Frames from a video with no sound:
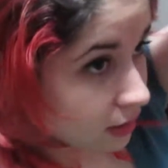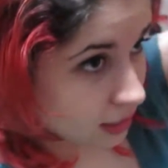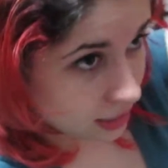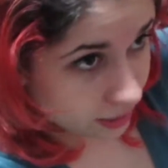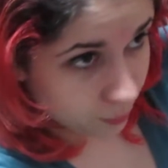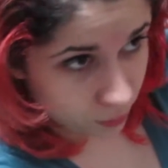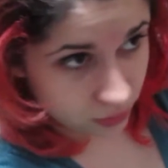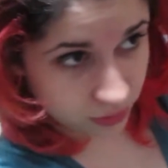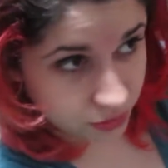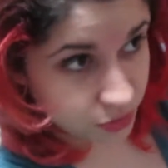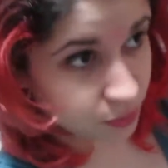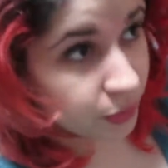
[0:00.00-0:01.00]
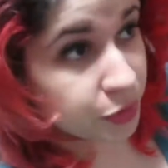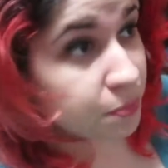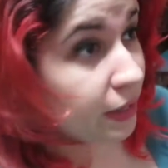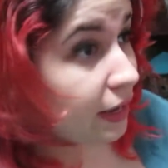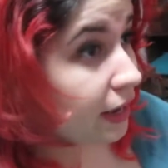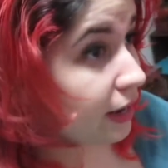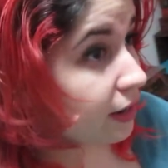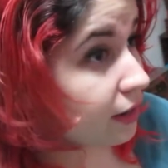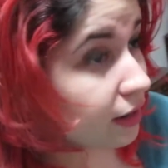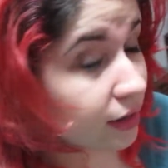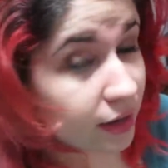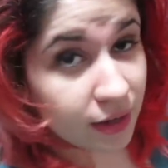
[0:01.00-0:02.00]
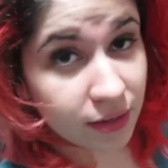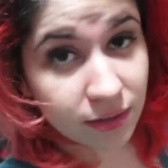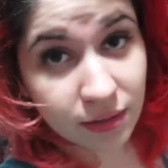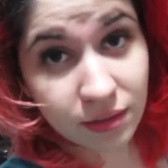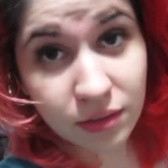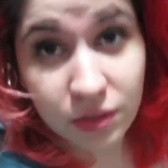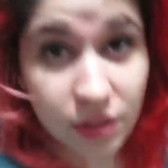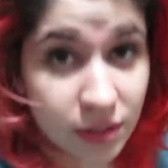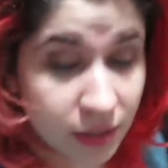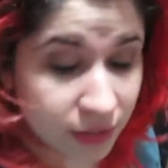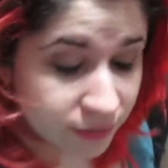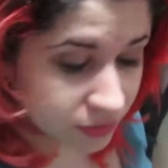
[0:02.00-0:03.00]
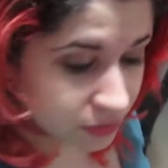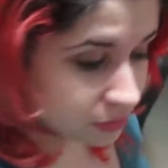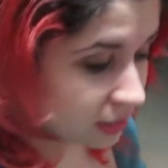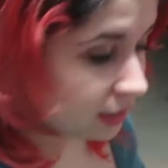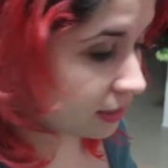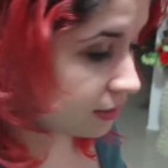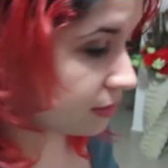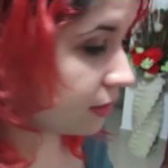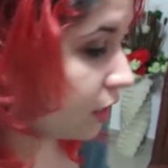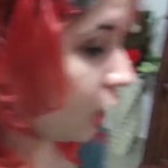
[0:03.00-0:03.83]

I wanted to wash my hair and I couldn't even do that.